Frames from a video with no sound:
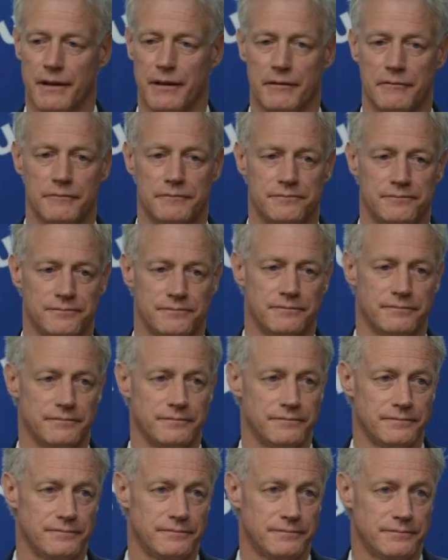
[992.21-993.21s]
Did you have
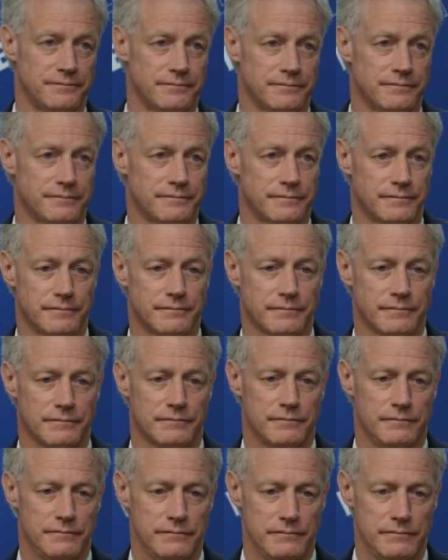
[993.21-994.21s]
one more?
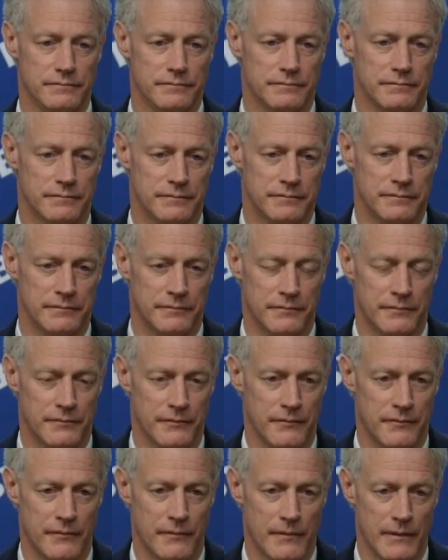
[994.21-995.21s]

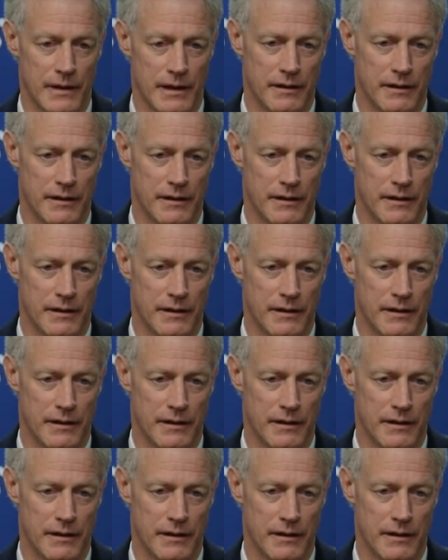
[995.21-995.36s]
Yeah.